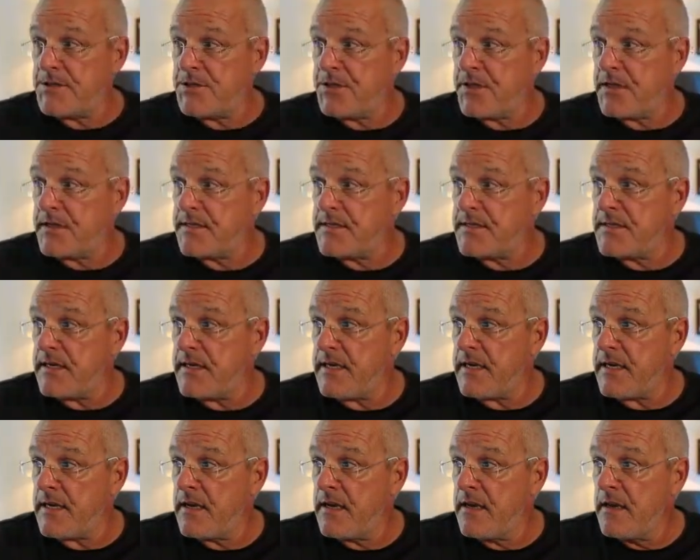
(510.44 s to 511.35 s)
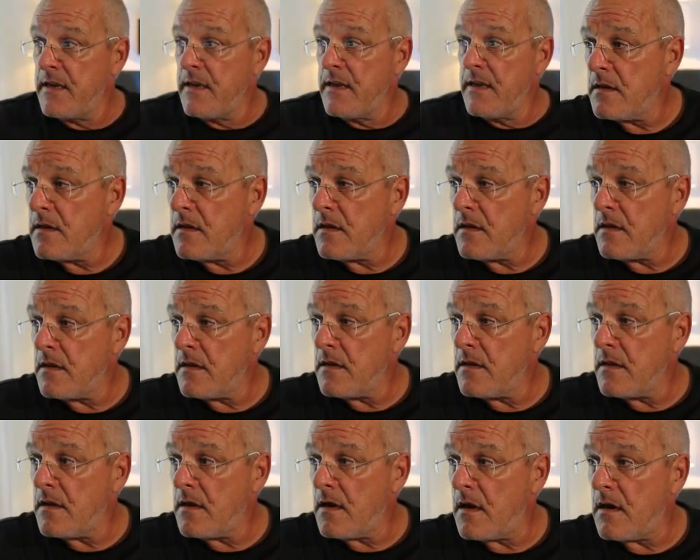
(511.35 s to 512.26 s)
as you can see.
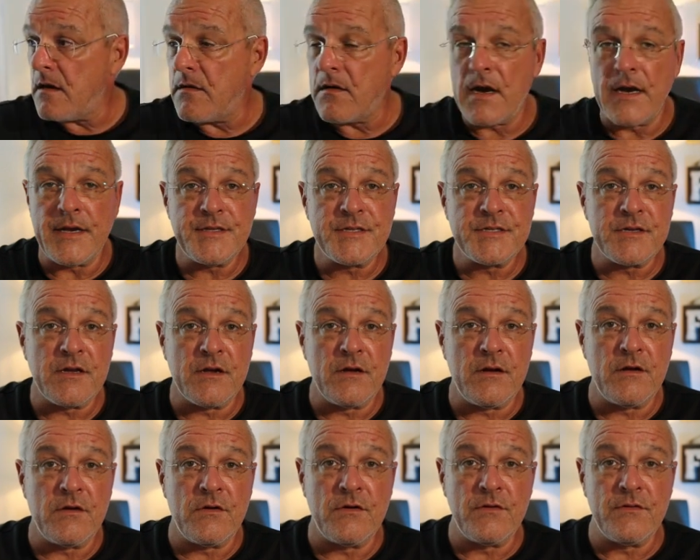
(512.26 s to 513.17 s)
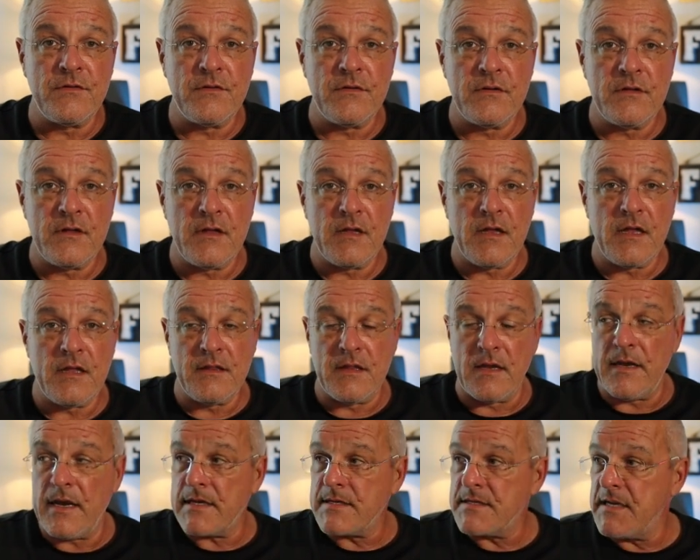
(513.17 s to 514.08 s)
All right, so
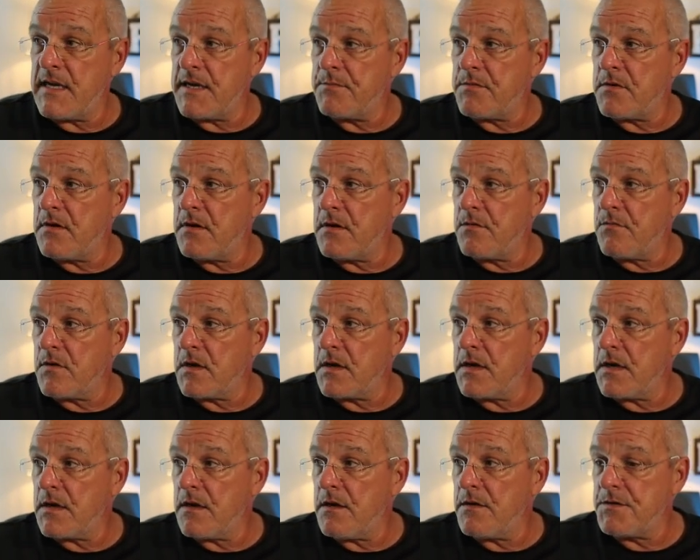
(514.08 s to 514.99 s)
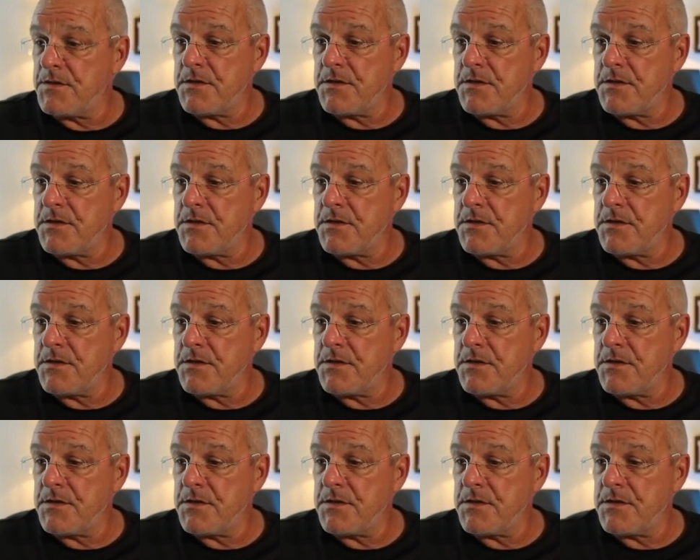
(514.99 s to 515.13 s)
the next neighborhood we're going to go